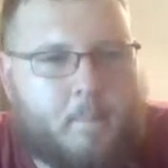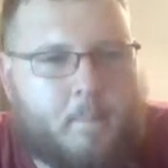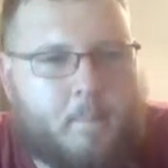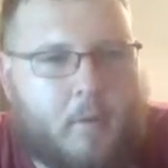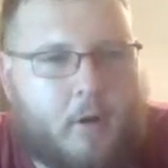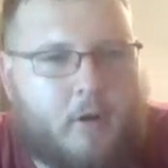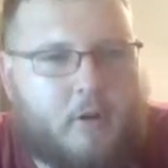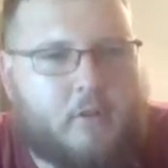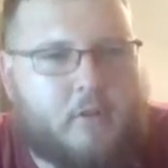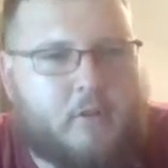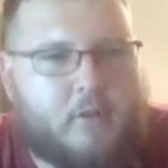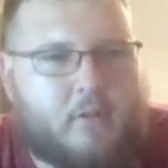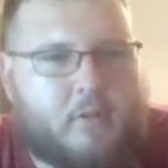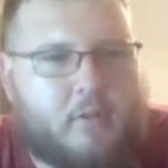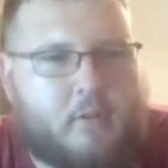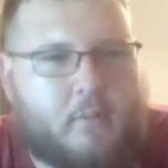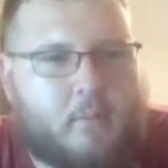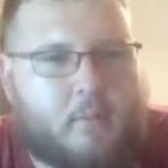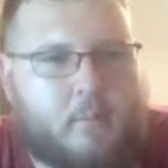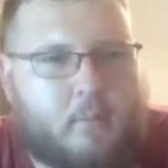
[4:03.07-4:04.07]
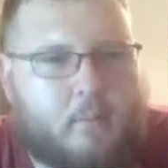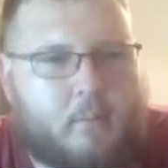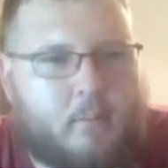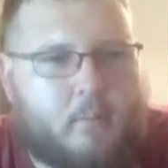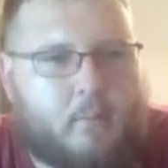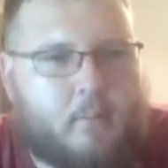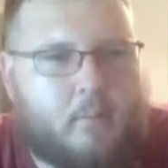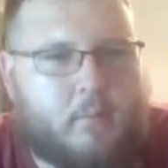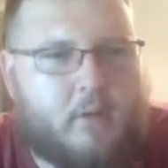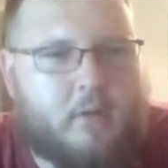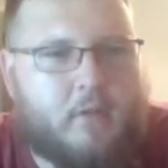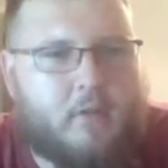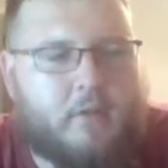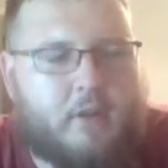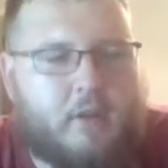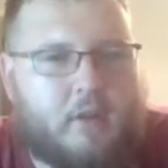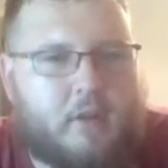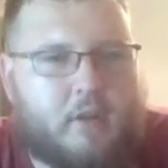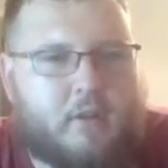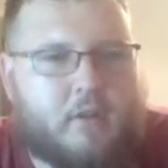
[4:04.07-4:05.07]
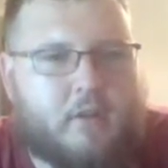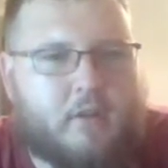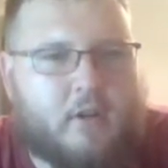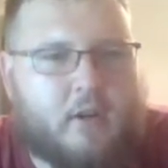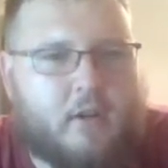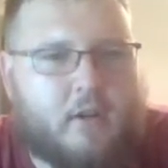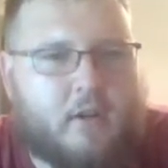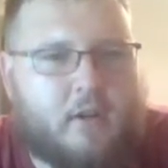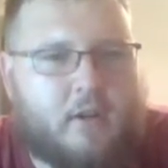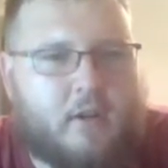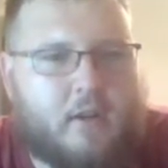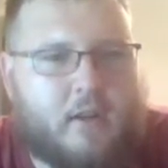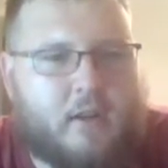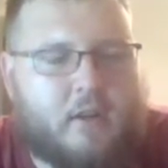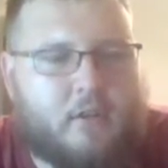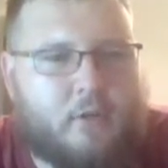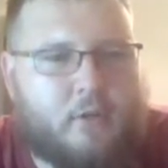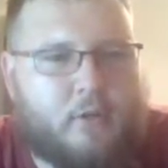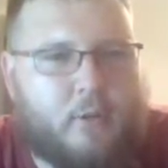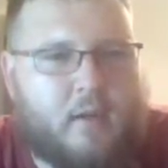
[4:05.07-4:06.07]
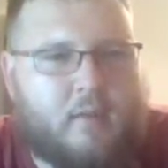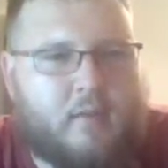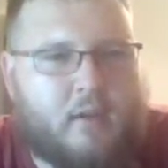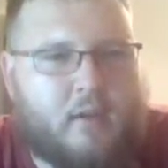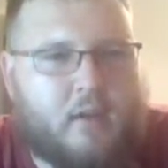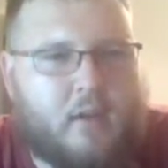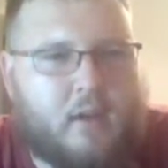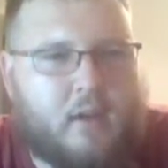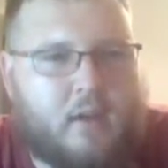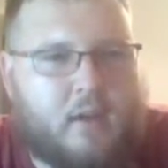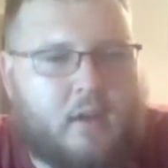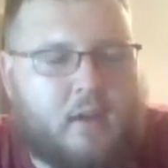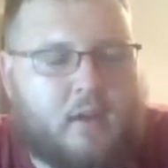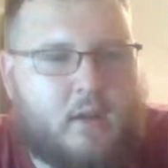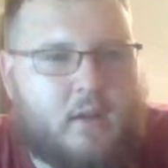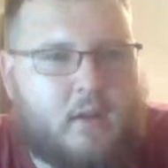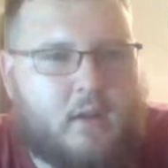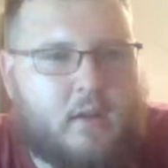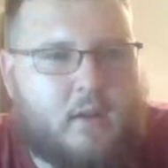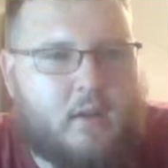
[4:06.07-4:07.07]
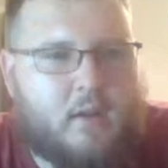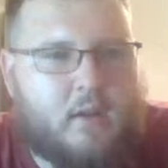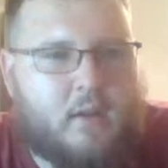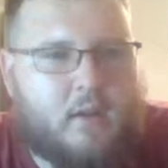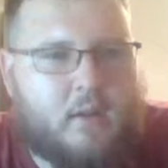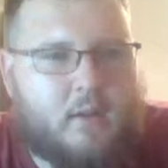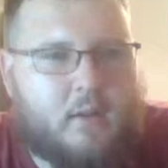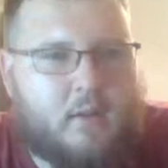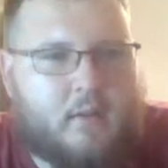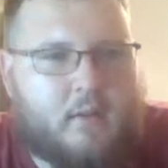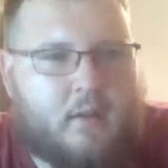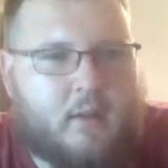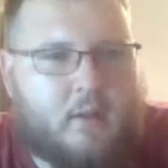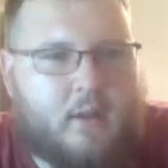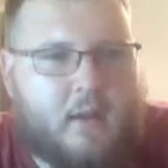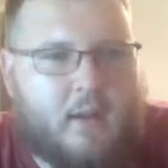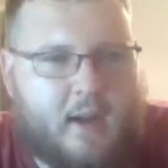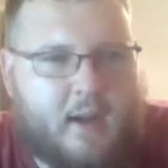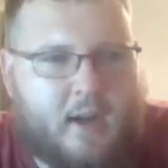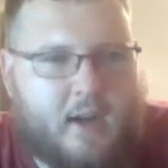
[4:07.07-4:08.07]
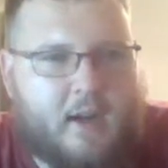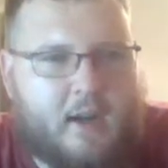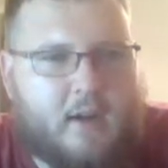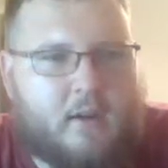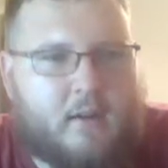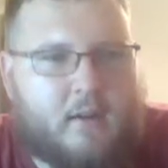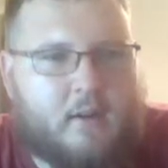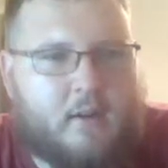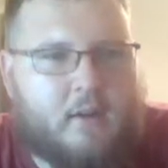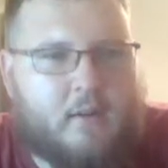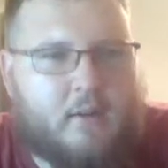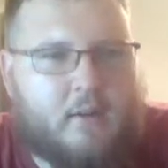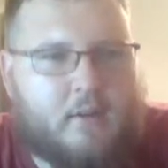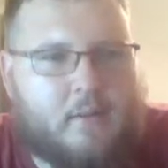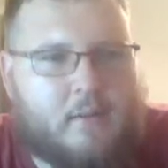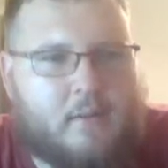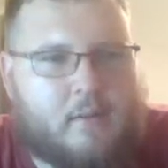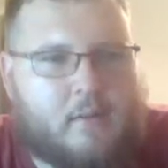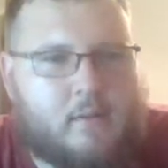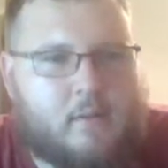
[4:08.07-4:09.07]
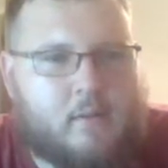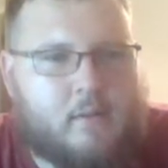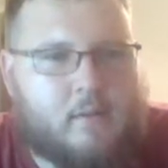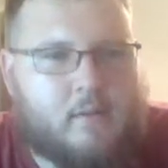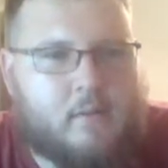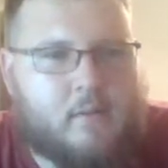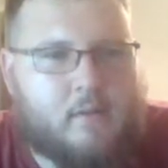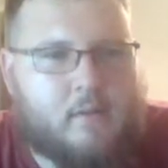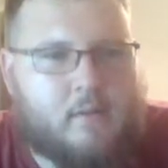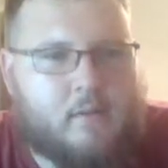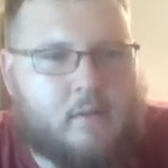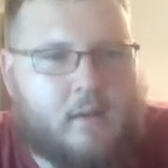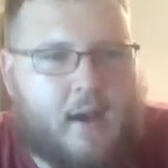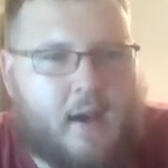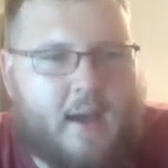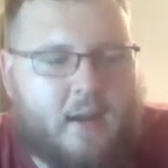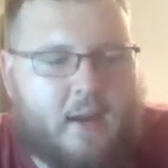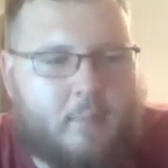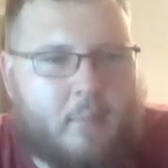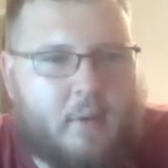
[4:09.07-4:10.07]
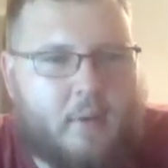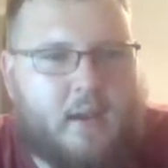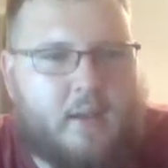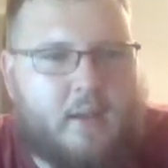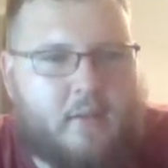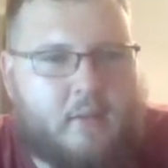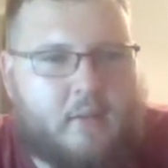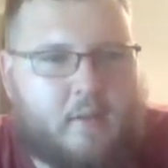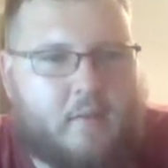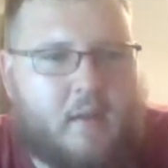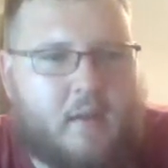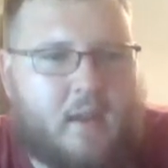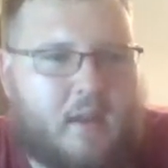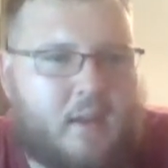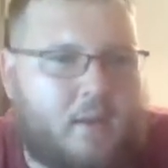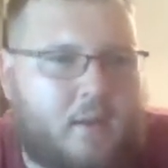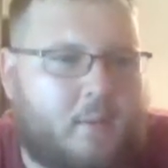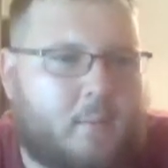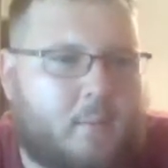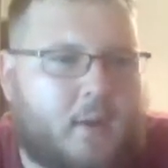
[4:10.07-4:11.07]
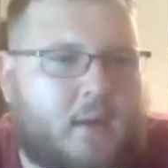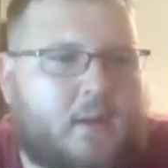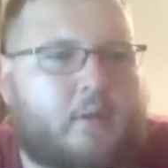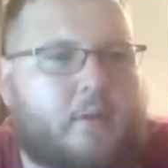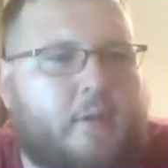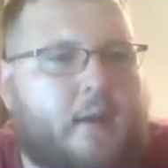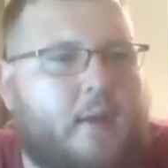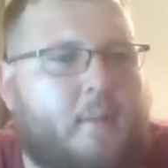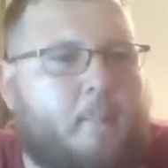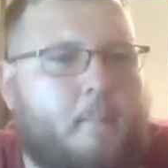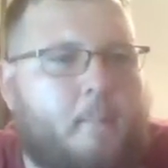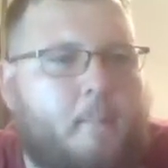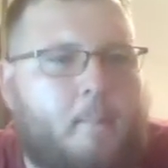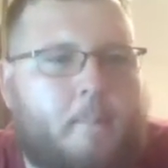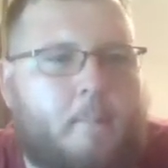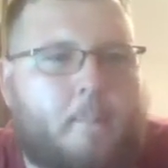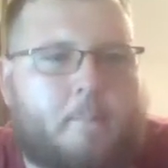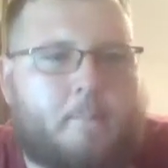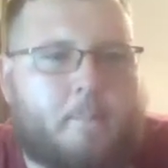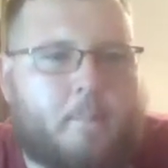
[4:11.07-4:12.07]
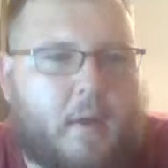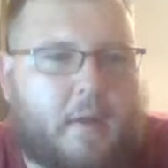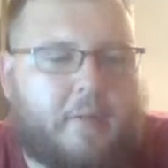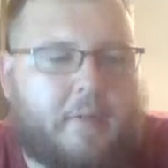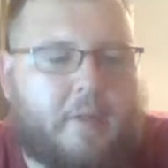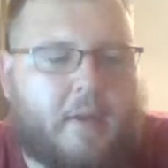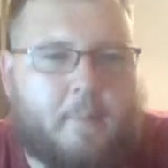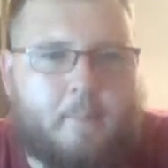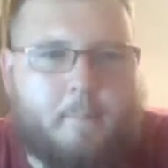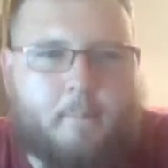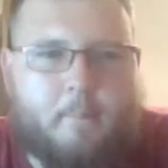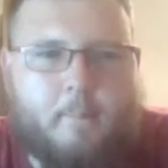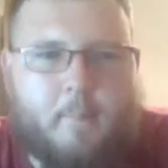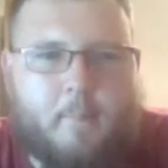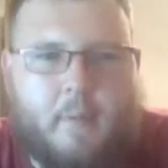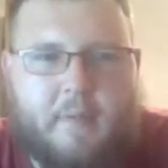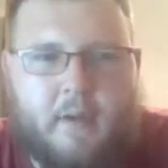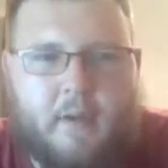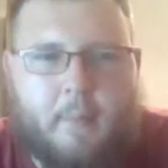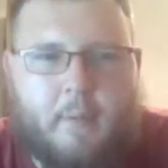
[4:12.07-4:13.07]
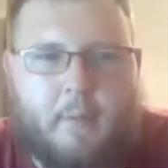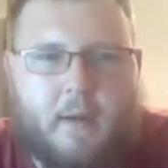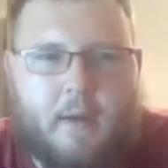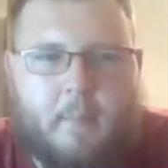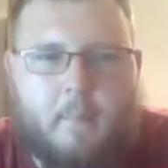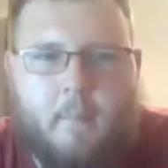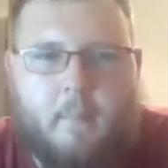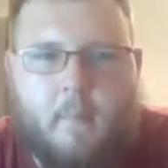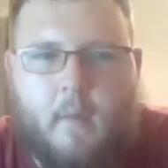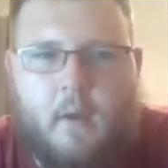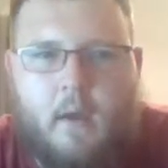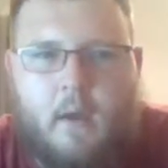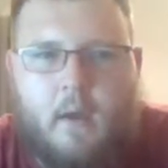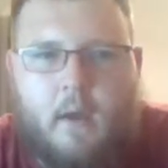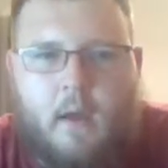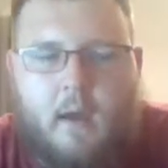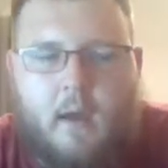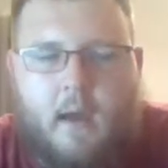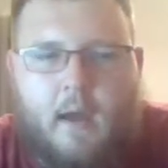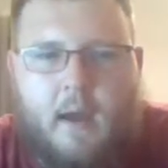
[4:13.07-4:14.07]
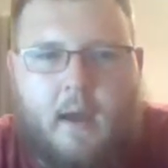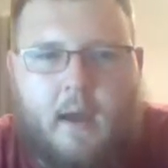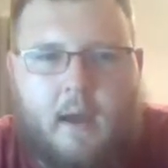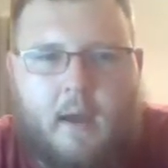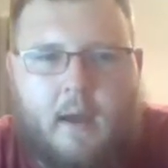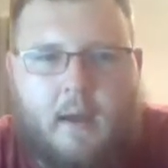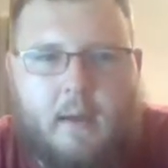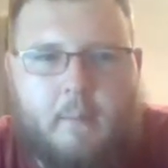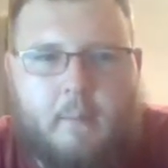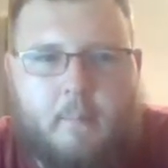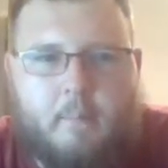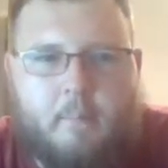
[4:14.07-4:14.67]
archers. They're a 3 elixir card. They're not too heavy. They hit air. Hide them behind stuff. I might do that. I'll think about it.